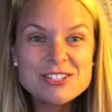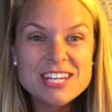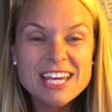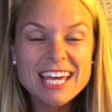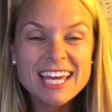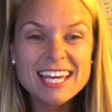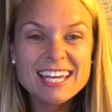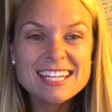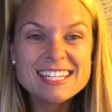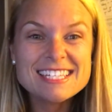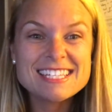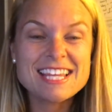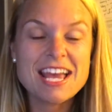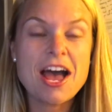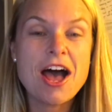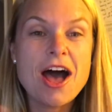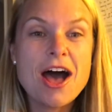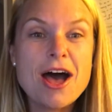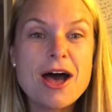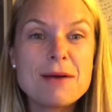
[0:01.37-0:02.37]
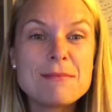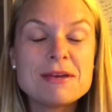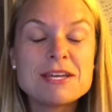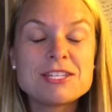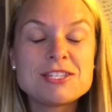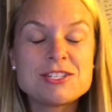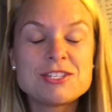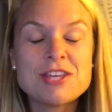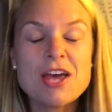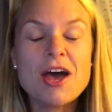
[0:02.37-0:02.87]
messages. Um,
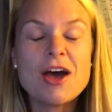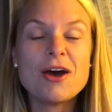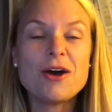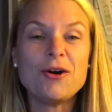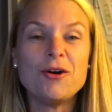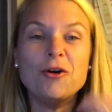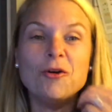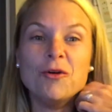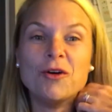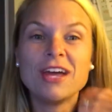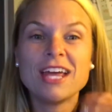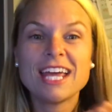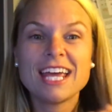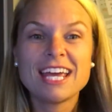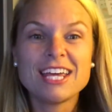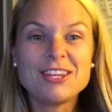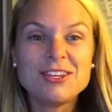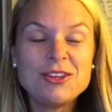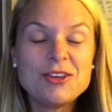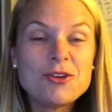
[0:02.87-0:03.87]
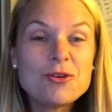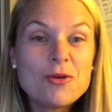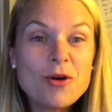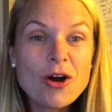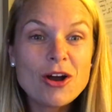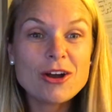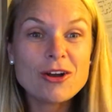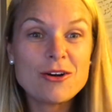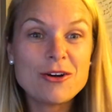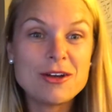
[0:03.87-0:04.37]
so you
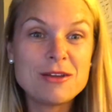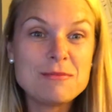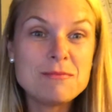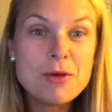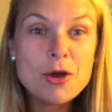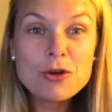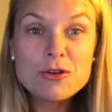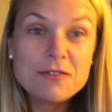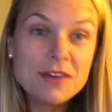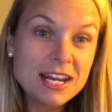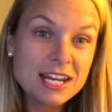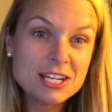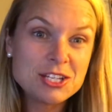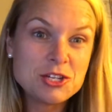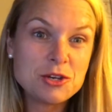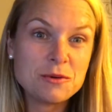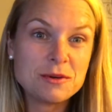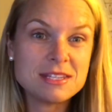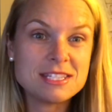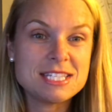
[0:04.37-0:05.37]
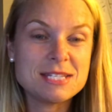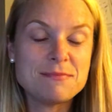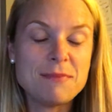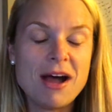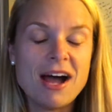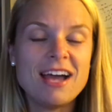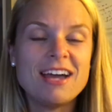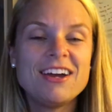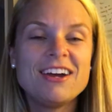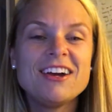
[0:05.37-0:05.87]
are on Motivated to
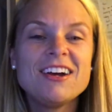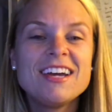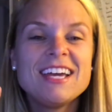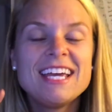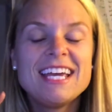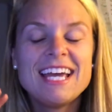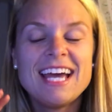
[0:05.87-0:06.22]
Inspire.